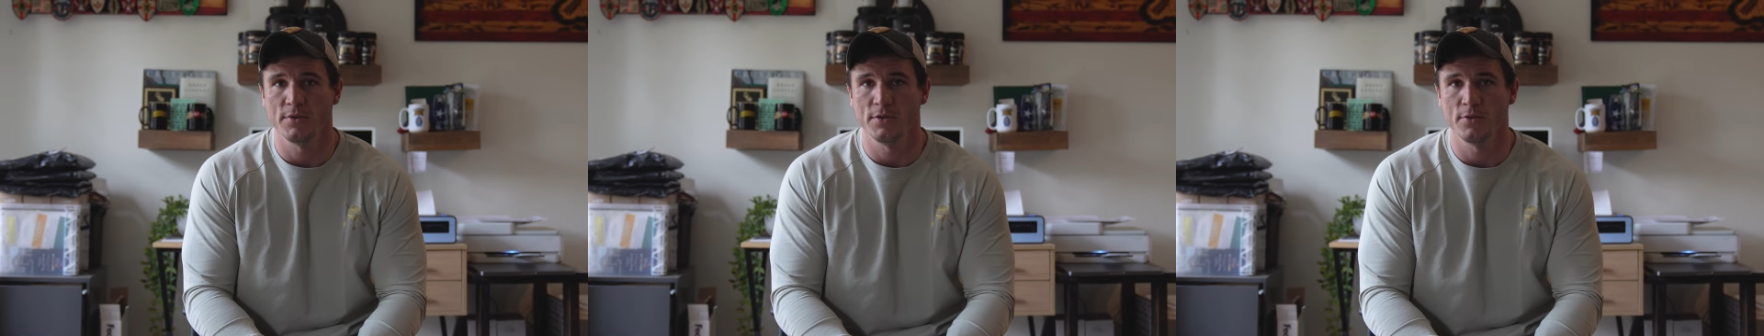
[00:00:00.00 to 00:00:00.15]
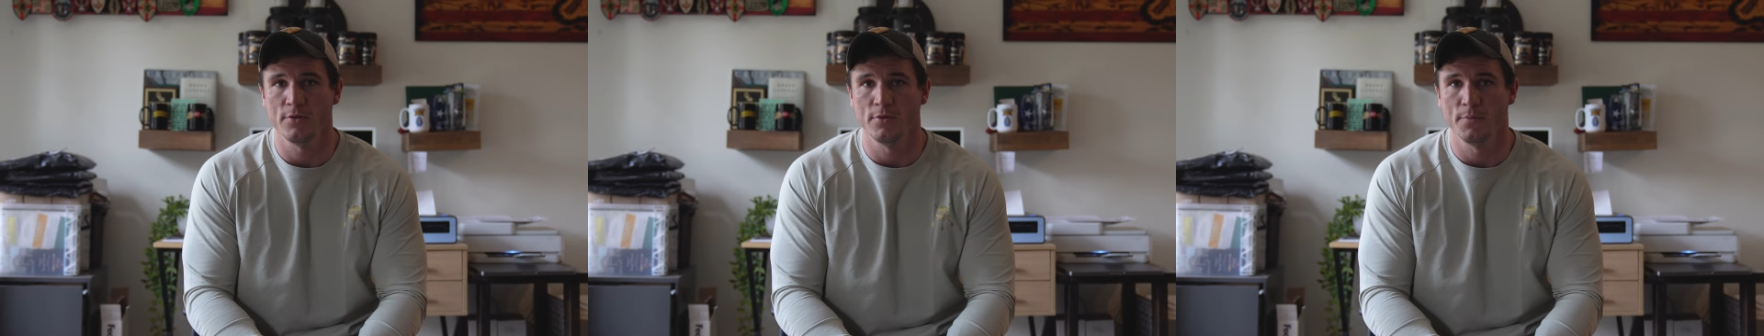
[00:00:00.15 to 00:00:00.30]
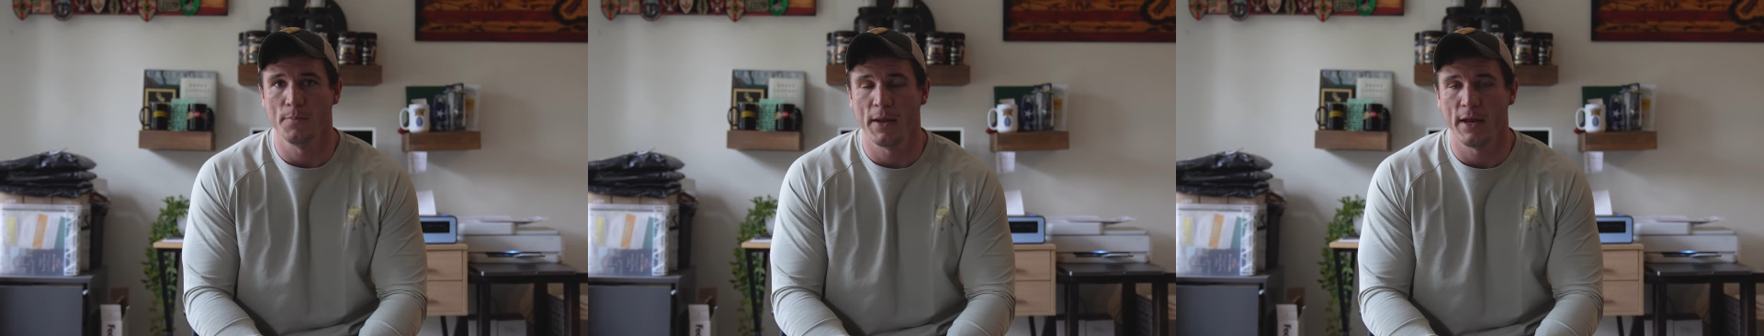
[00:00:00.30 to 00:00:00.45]

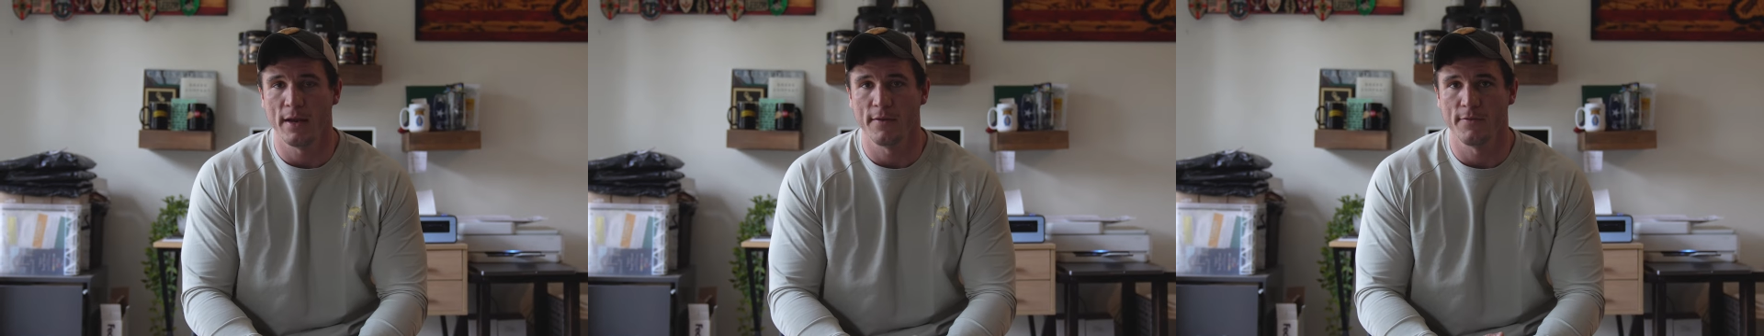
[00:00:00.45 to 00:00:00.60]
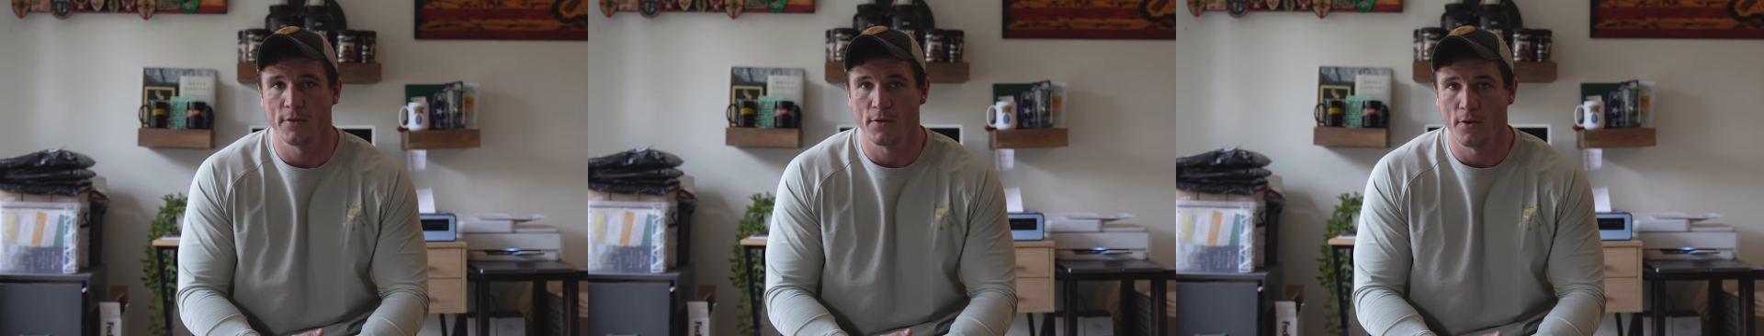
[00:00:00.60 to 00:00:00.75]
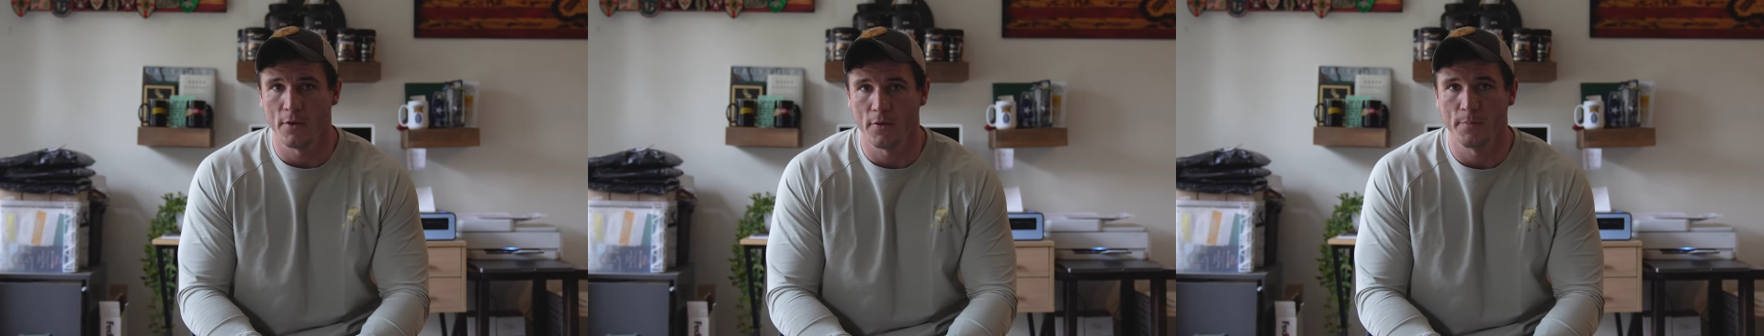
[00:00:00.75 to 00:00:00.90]
to
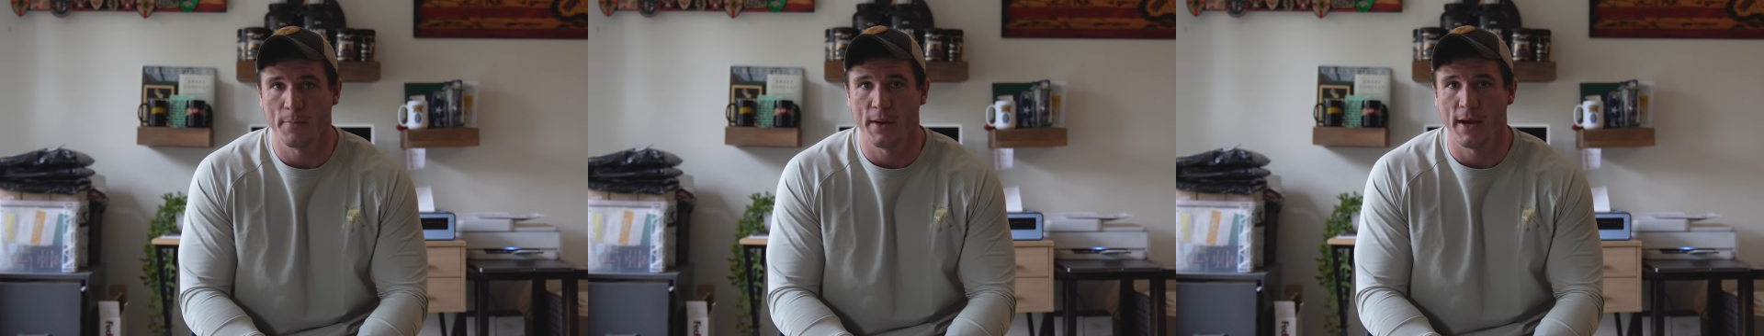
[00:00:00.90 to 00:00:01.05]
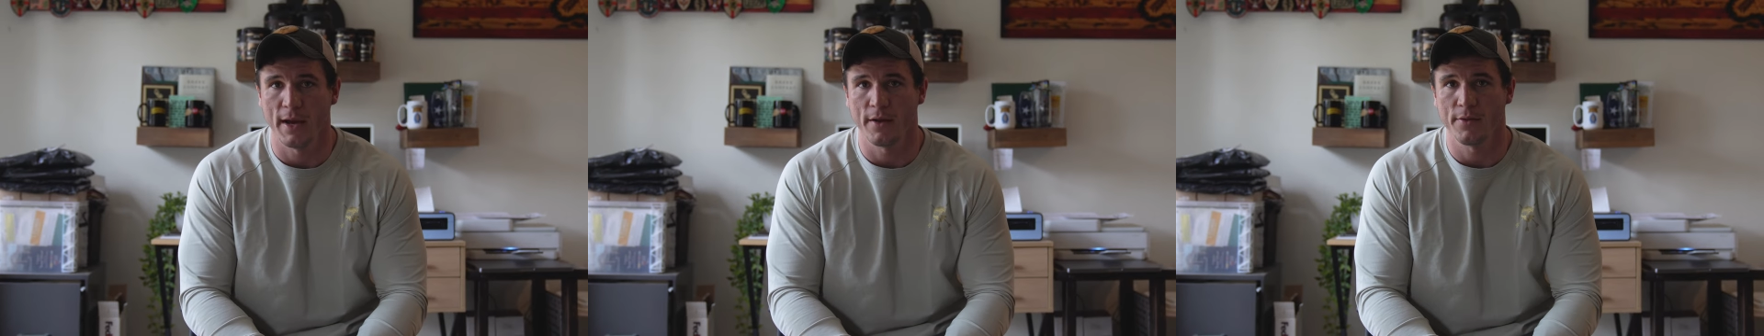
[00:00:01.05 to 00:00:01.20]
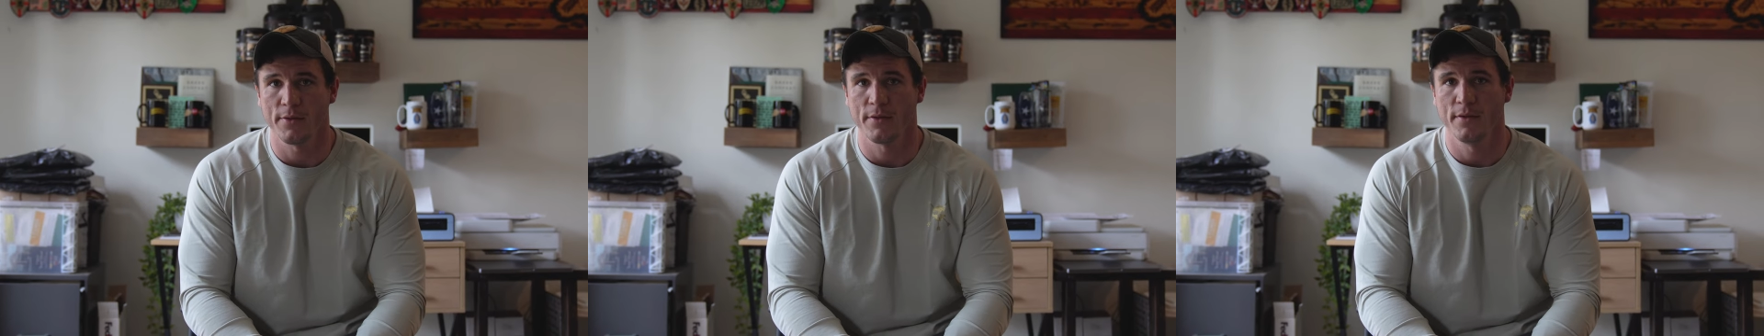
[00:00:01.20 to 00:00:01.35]
pave your own
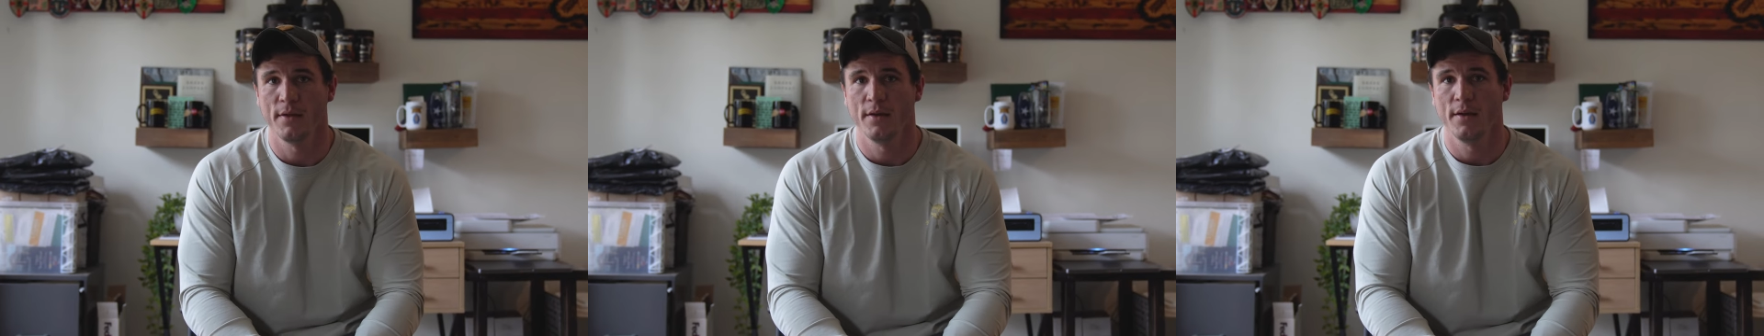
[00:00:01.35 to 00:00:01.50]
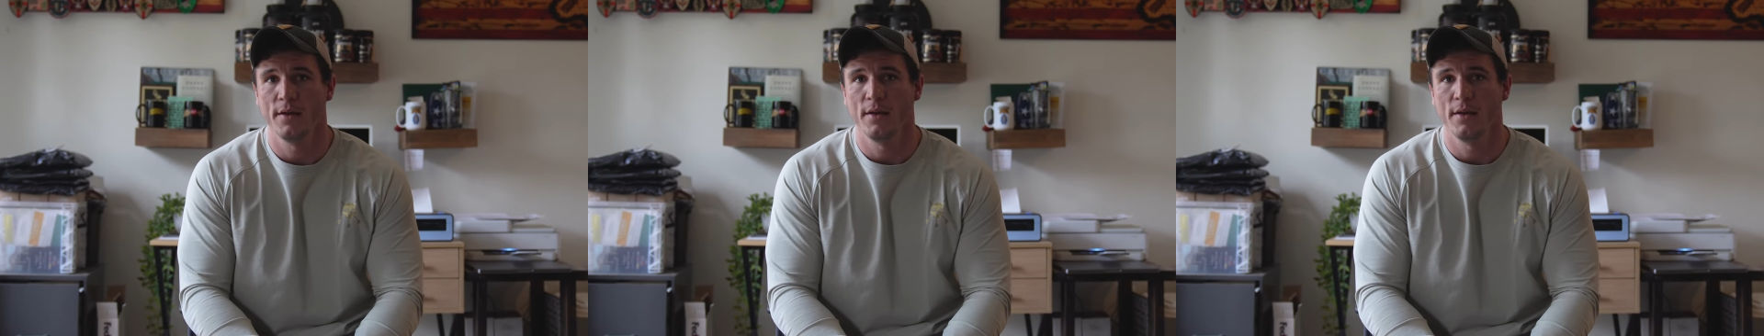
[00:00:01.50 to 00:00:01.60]
path